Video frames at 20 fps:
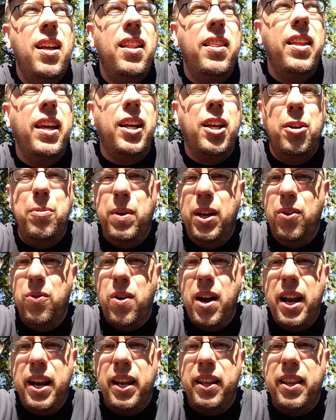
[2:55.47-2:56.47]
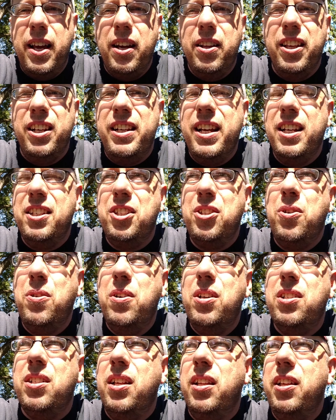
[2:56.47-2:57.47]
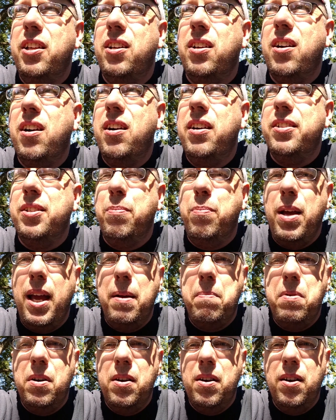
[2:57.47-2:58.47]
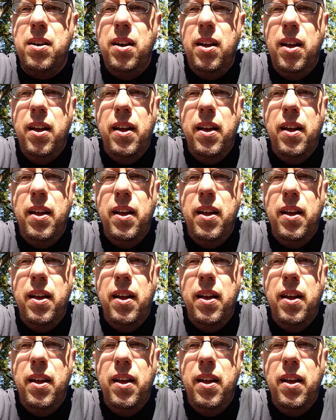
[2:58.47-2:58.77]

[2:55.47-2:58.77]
They could be writing down the test scores on little cards of paper.